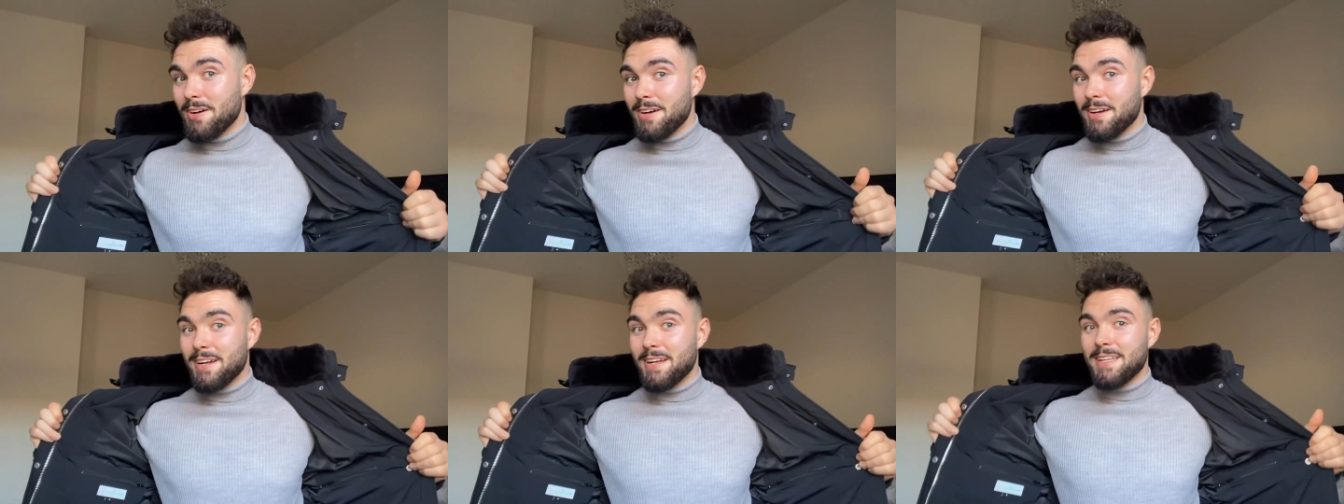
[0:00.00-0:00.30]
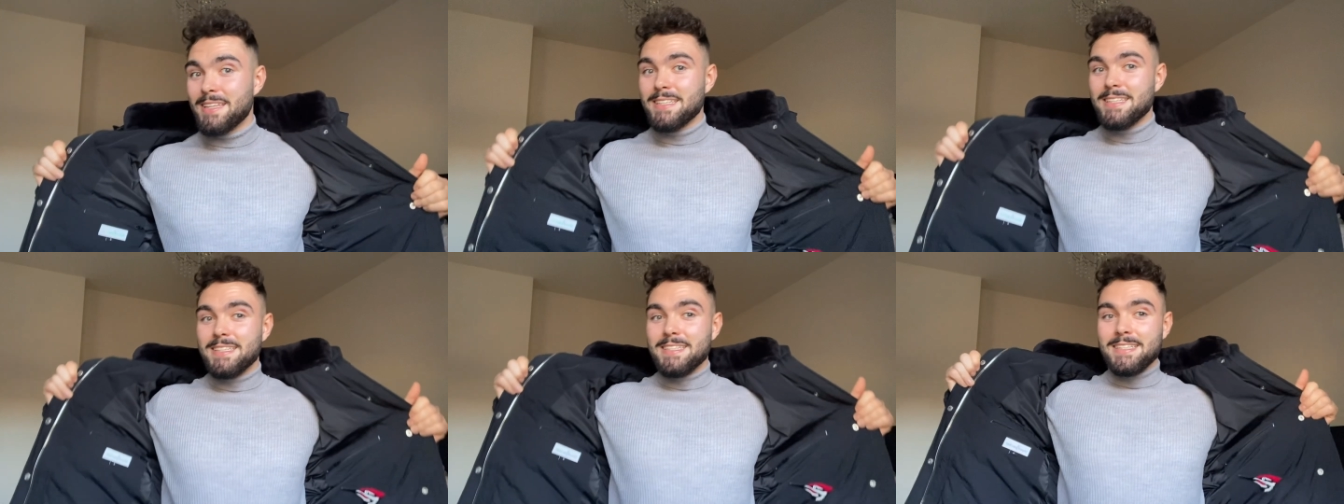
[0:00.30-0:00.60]
there
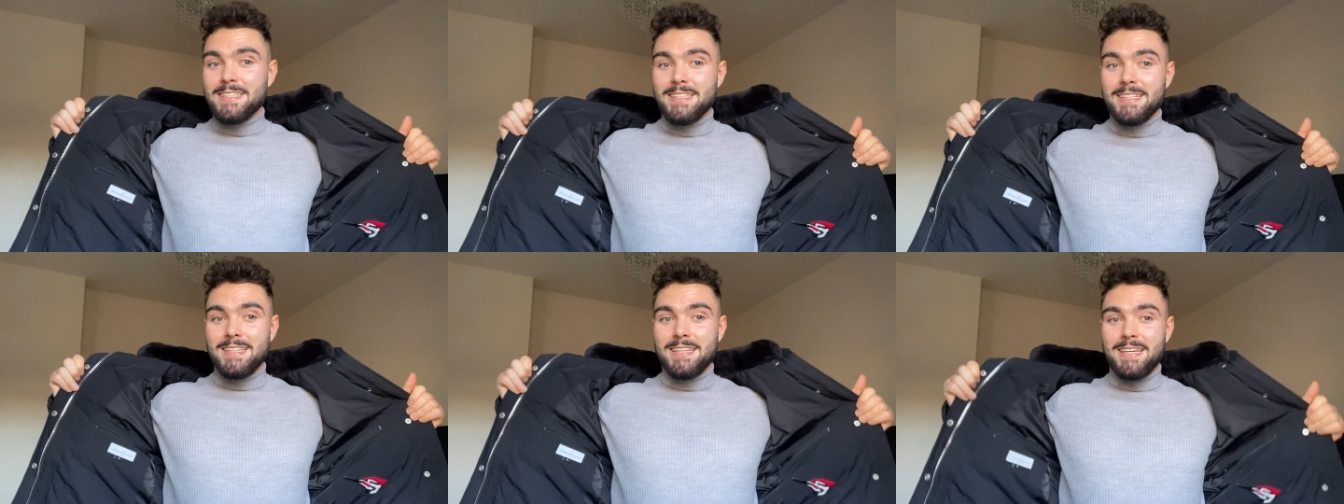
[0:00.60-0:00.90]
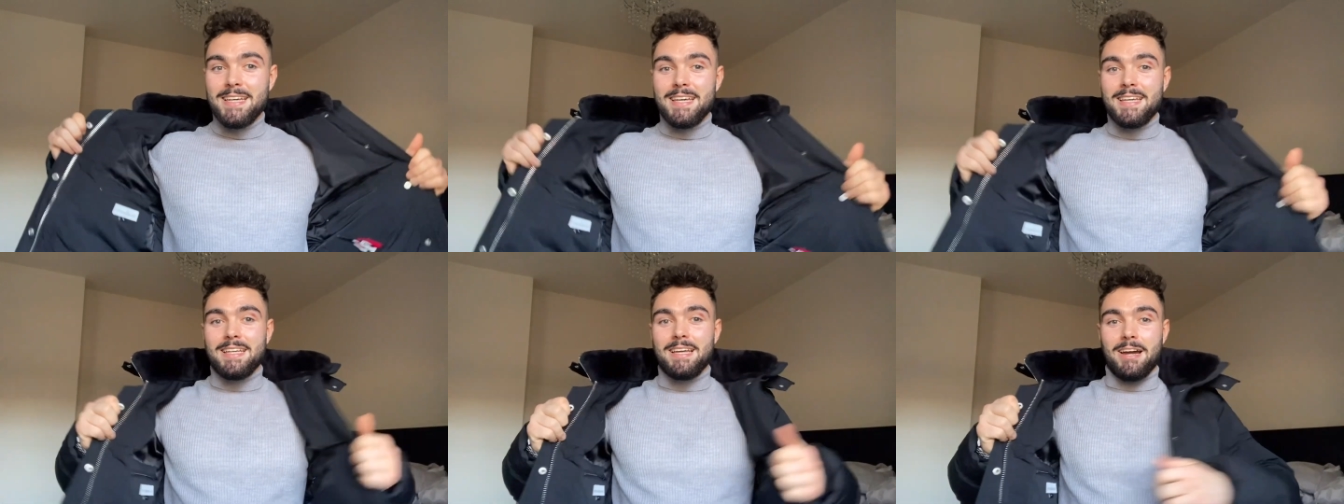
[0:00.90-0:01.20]

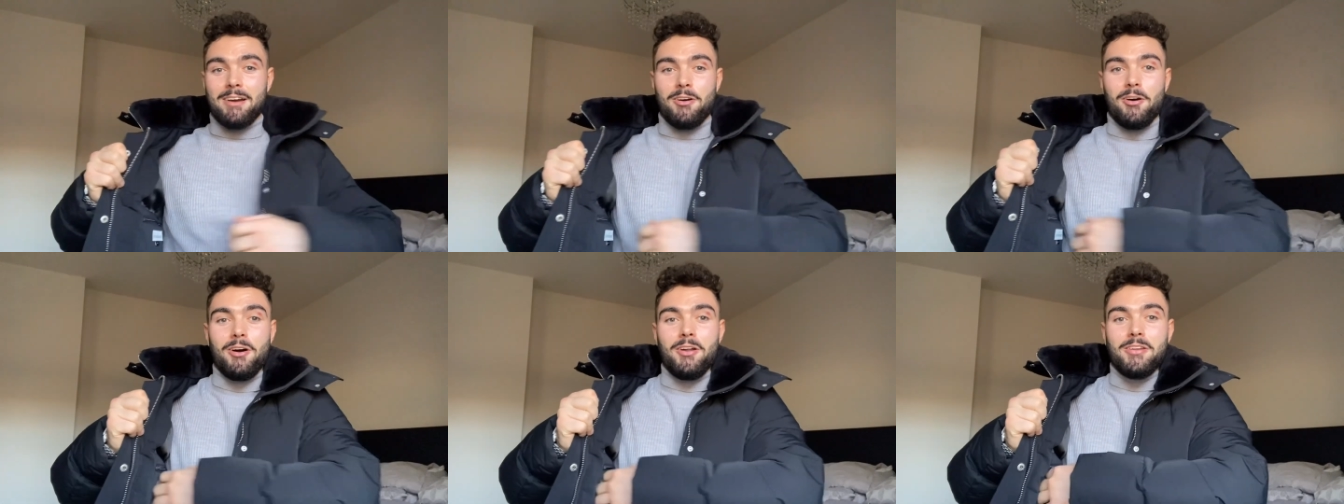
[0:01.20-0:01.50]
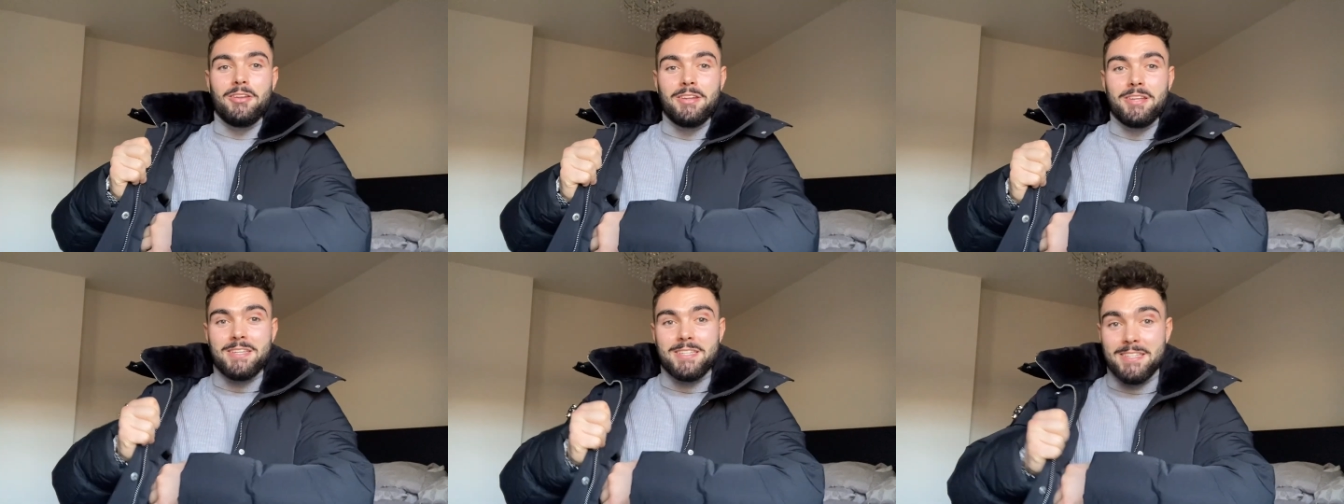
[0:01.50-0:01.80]
I
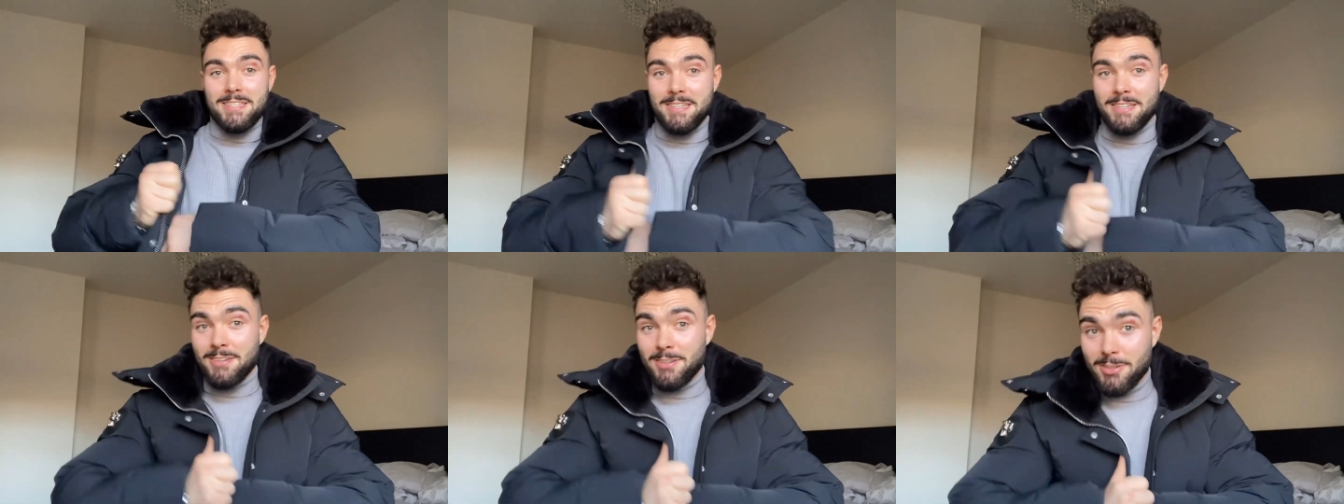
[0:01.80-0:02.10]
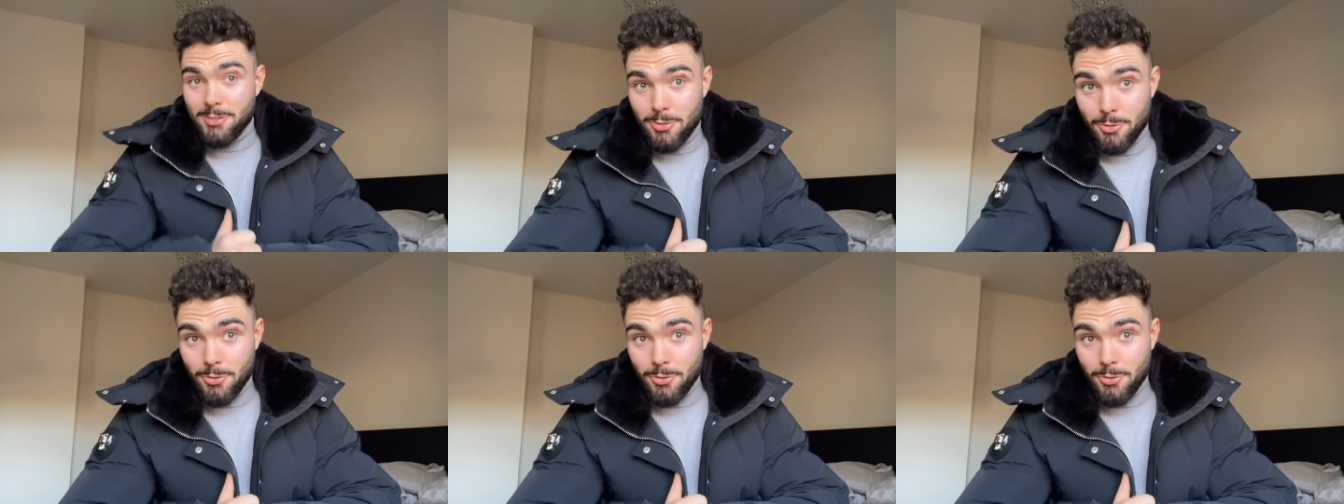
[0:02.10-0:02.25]
can't, listen,